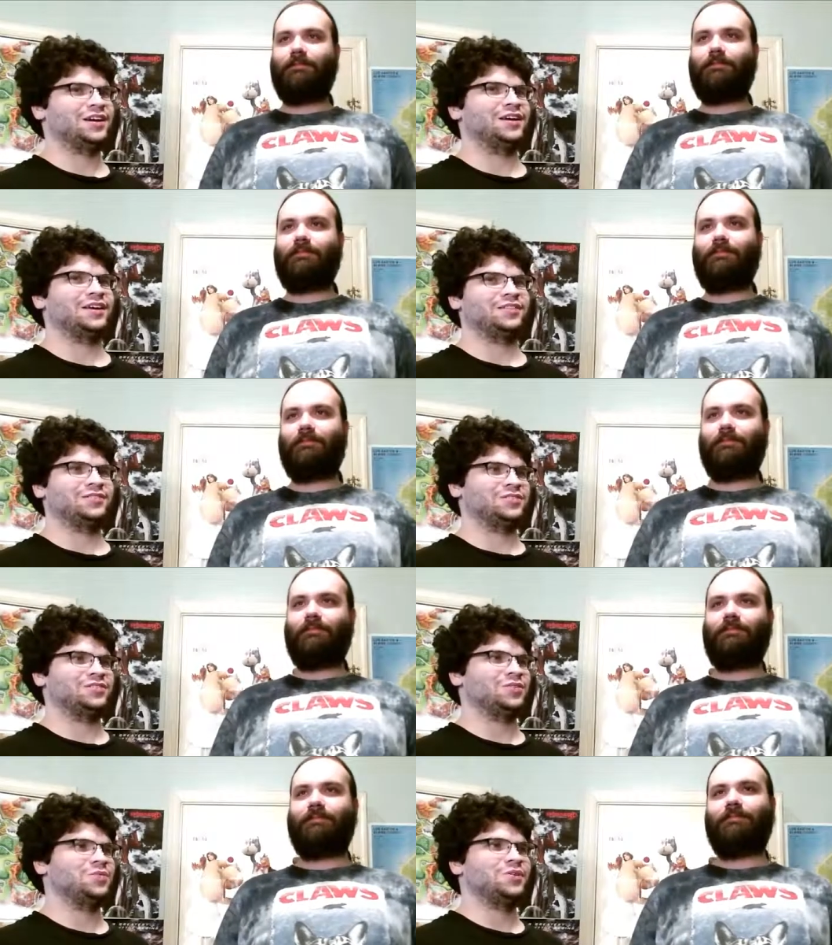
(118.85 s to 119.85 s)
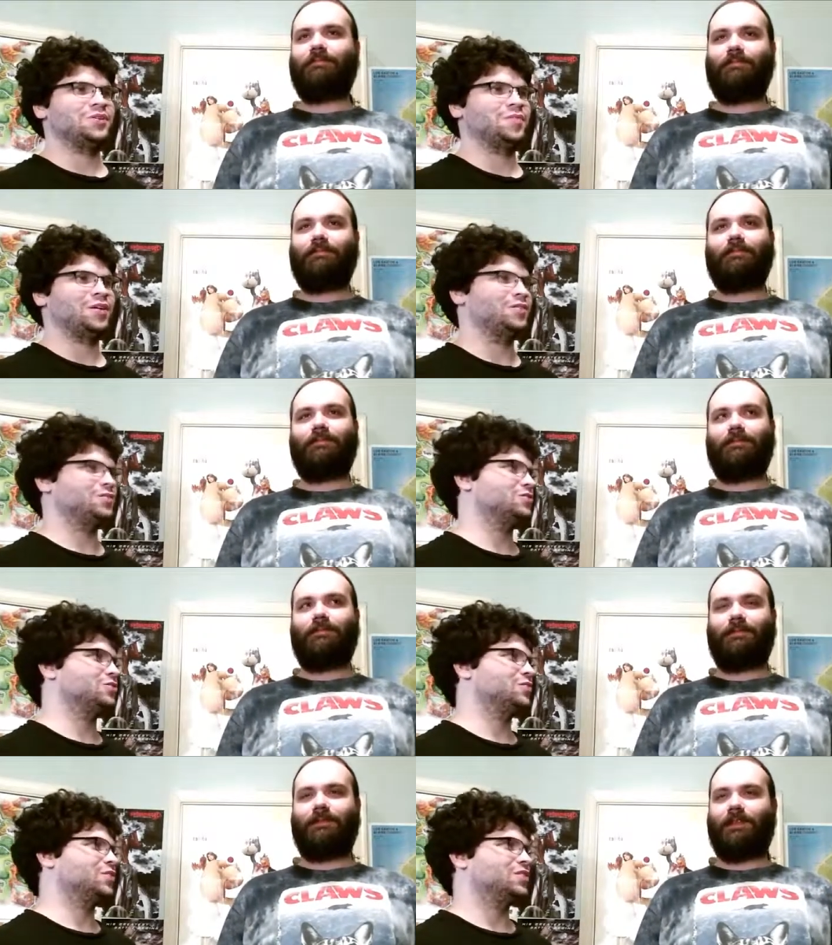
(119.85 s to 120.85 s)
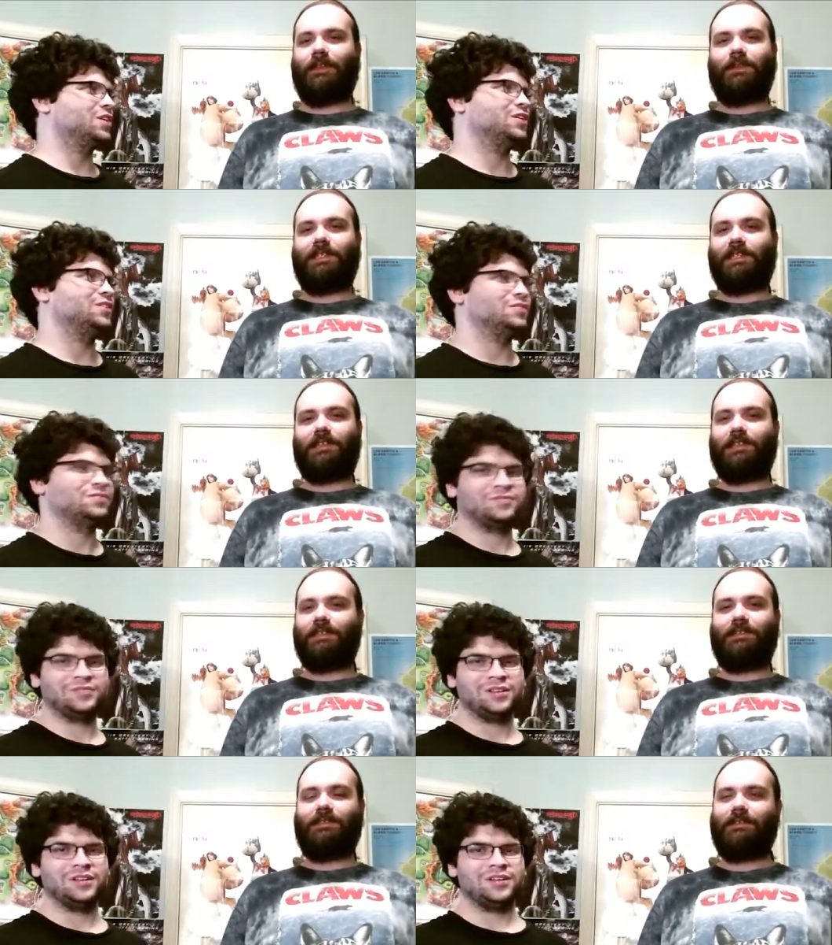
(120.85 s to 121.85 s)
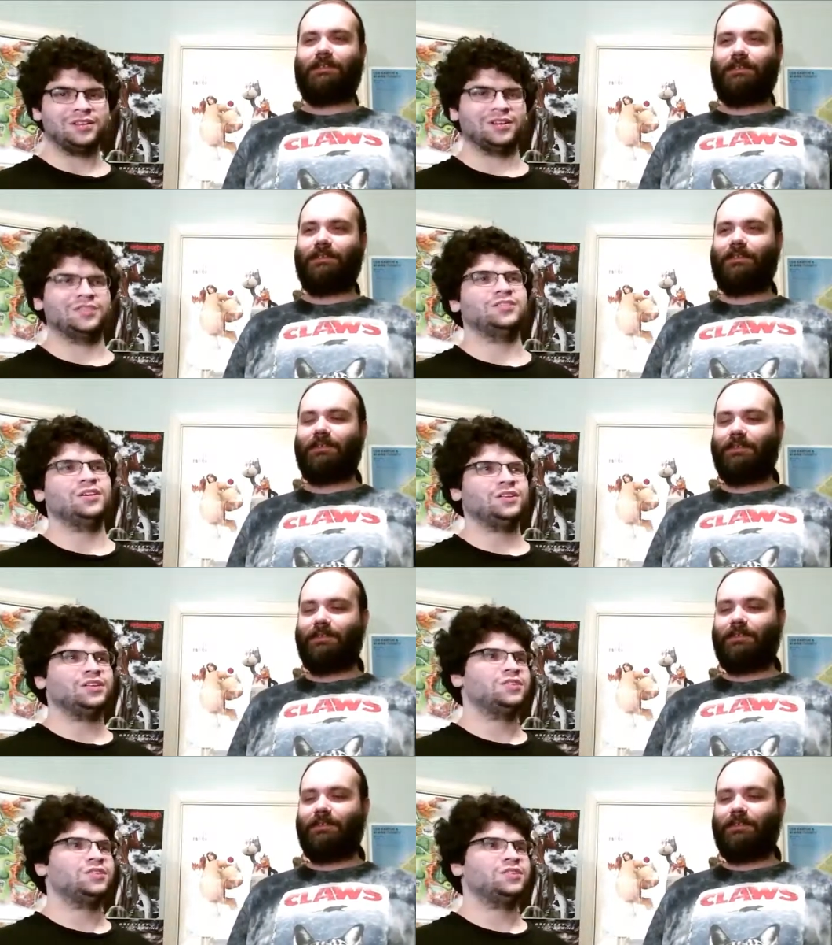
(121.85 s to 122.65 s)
Speaker 1: die, has all these like weird powers and stuff like, like that. Ridiculous. Yeah, it sounded